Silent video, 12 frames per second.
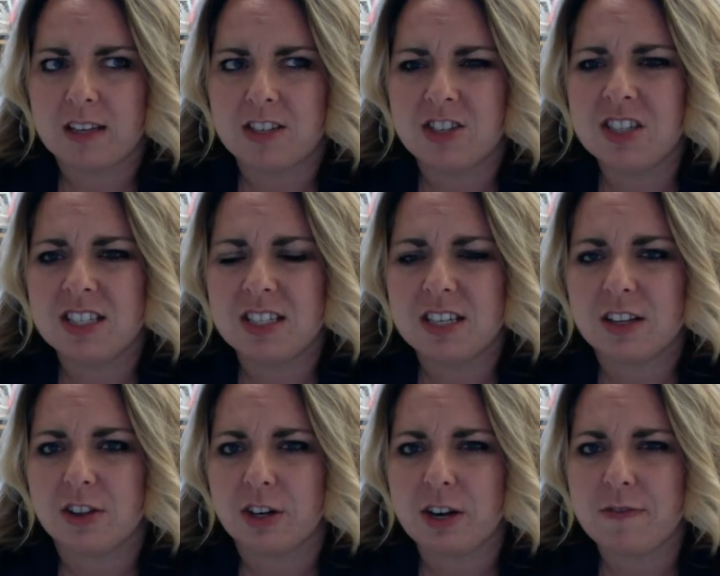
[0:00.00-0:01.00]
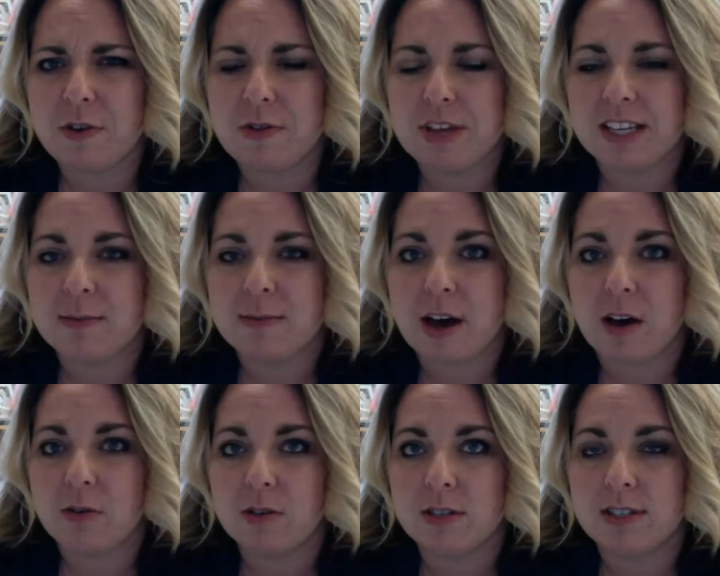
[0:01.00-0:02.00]
just learn a few things
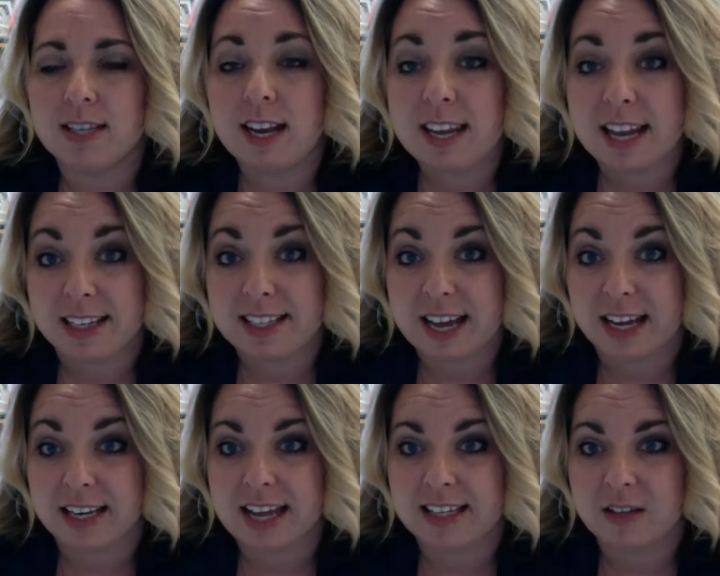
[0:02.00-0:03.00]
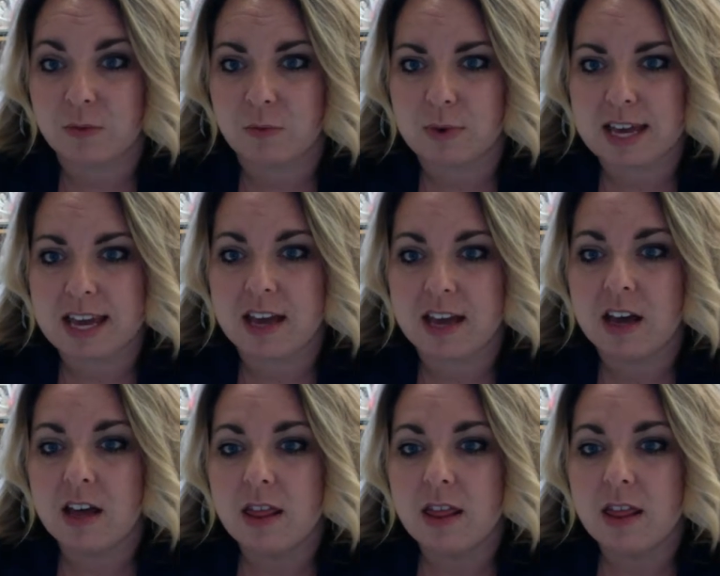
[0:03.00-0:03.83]
about studying techniques, and we